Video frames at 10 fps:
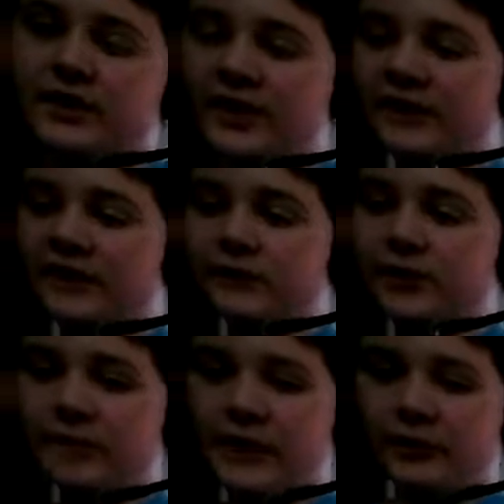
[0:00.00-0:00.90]
And that's
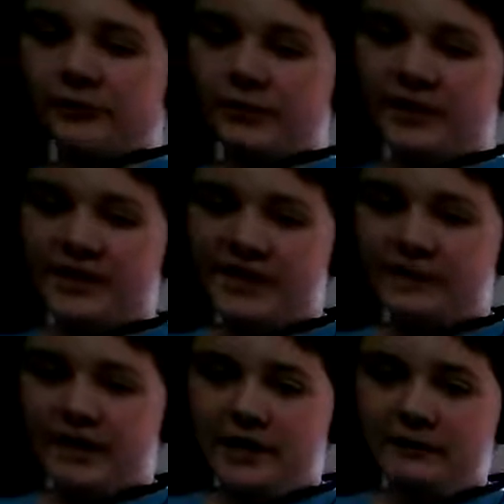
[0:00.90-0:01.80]
why Battle for
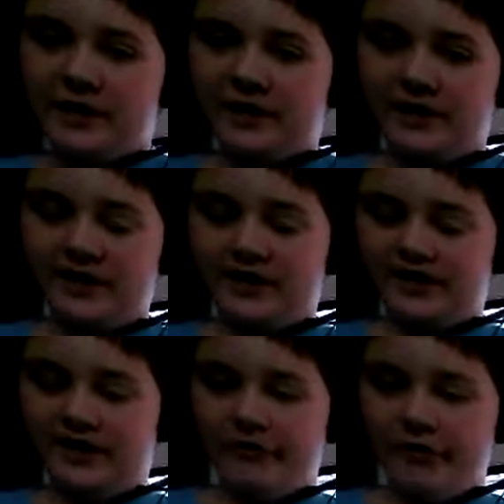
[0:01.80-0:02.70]
Bikini Bottom got like a
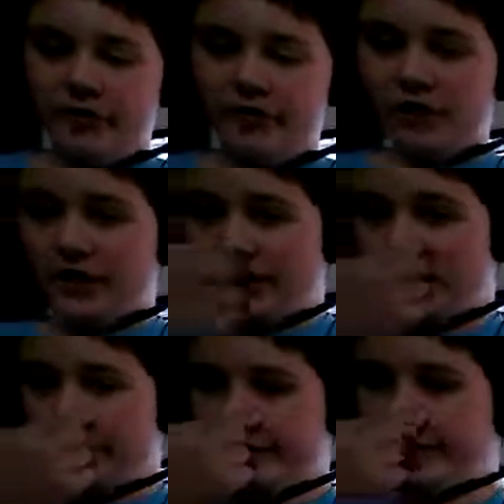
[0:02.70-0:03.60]
0 on
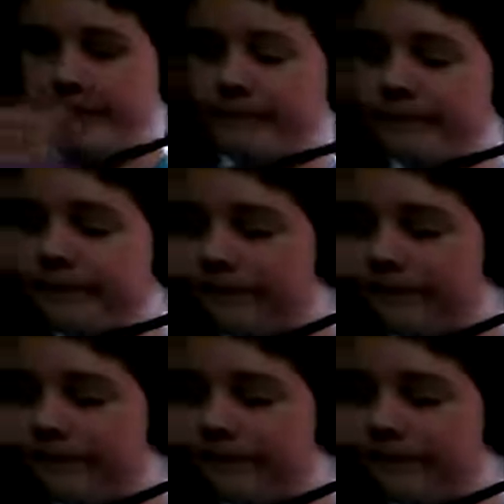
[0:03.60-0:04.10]
IGN.